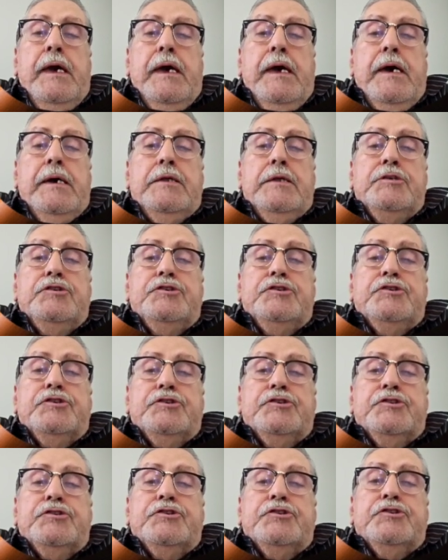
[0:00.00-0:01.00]
and
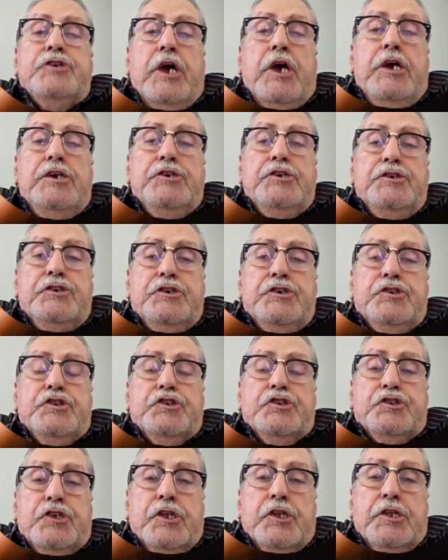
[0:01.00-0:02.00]
change it
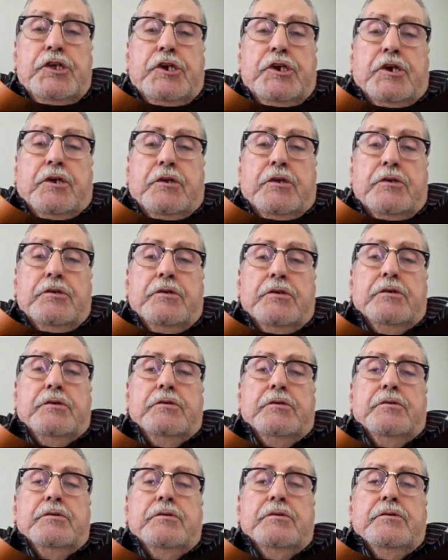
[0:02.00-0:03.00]
just a little.
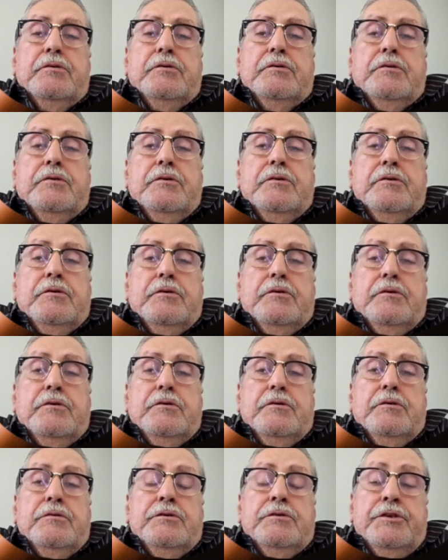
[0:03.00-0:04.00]

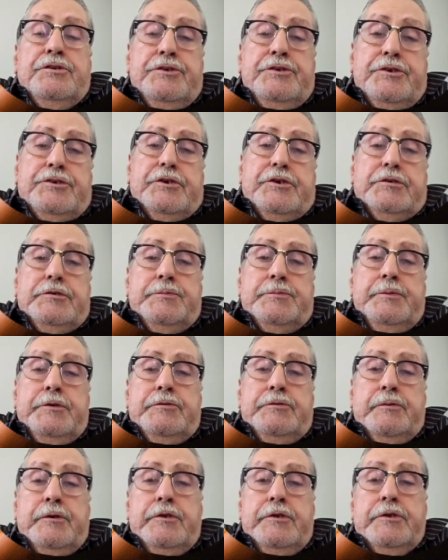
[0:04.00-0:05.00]
The distance
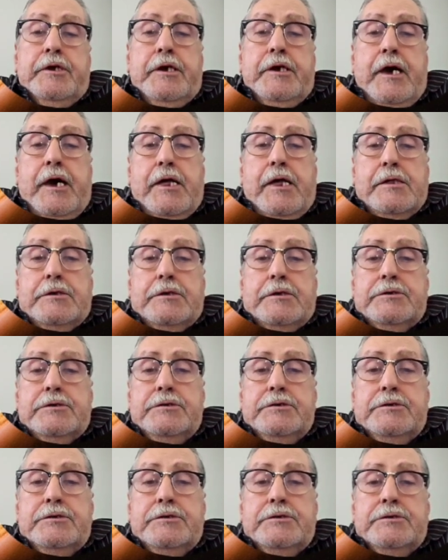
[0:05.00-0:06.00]
between the
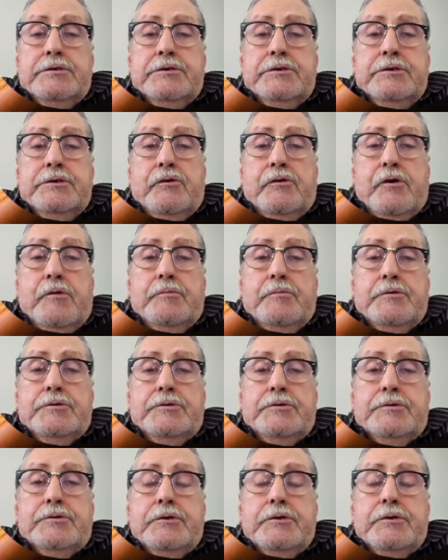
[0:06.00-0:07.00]
galaxies is
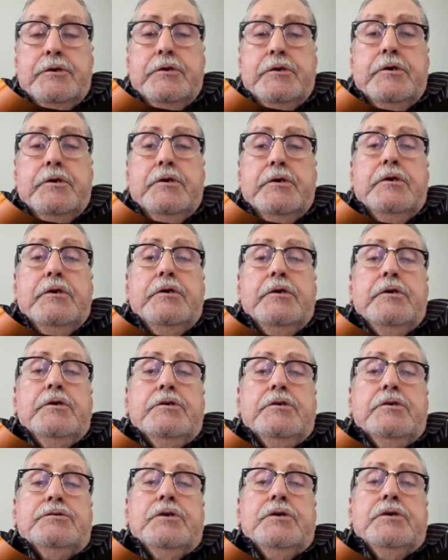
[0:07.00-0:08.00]
enormous.
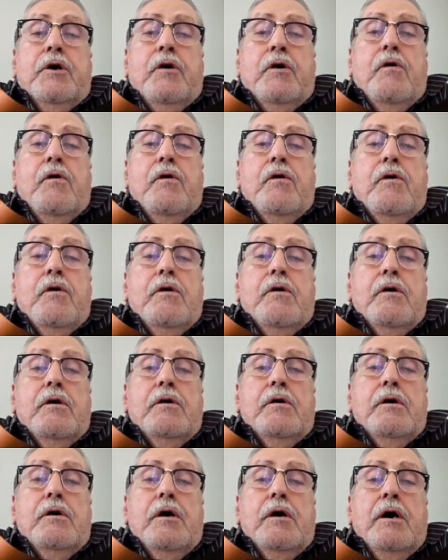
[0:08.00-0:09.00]
So
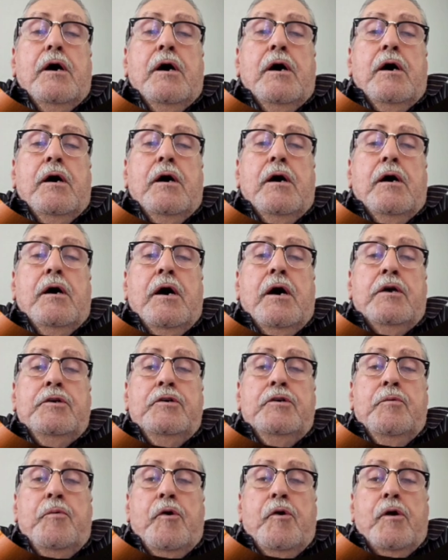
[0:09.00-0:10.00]
a
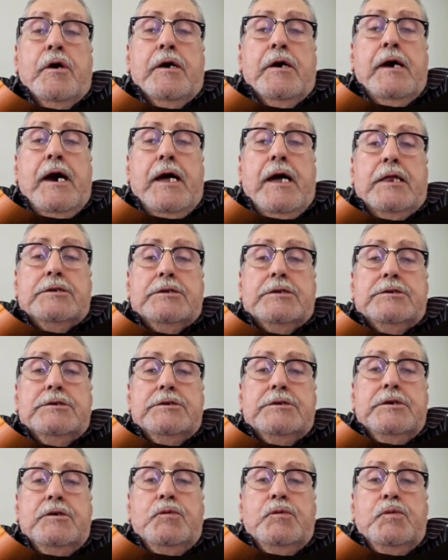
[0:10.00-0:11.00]
newborn
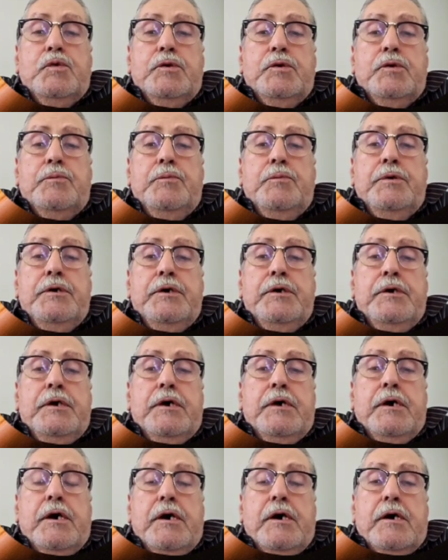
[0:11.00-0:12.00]
galaxy would
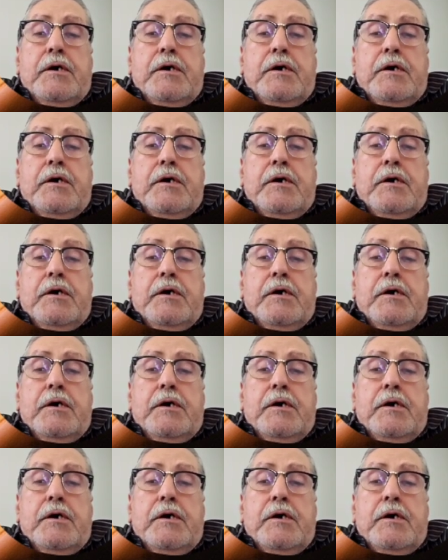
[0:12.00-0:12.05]
be,